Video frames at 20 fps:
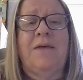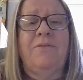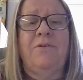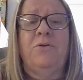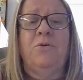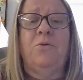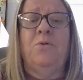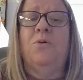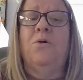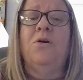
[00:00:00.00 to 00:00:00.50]
out the
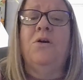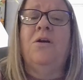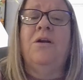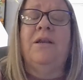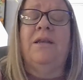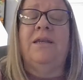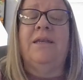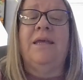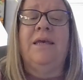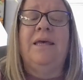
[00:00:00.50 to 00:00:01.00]
door
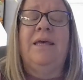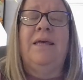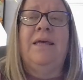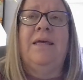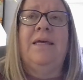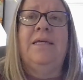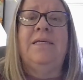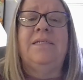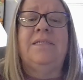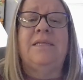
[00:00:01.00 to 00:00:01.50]
and
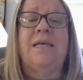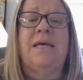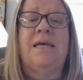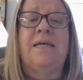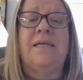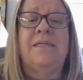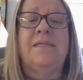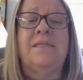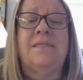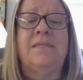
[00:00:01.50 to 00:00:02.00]
he
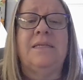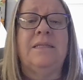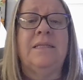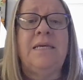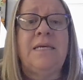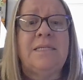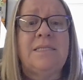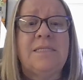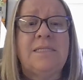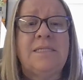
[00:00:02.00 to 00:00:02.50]
says,
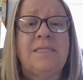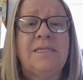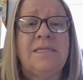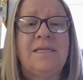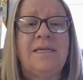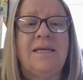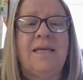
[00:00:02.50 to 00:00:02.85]
list.